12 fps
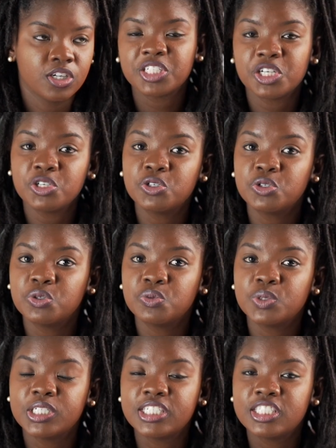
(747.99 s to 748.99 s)
So you
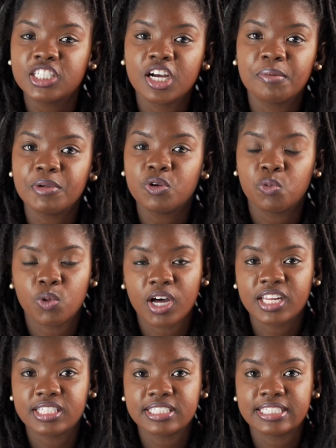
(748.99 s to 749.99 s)
would determine
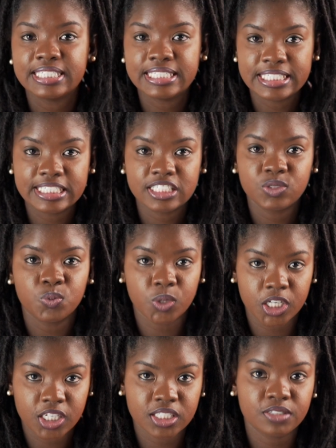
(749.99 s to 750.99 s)
what niche
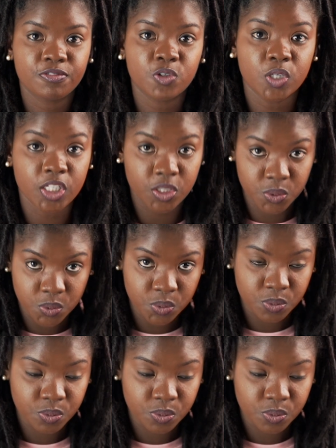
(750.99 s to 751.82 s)
works for you.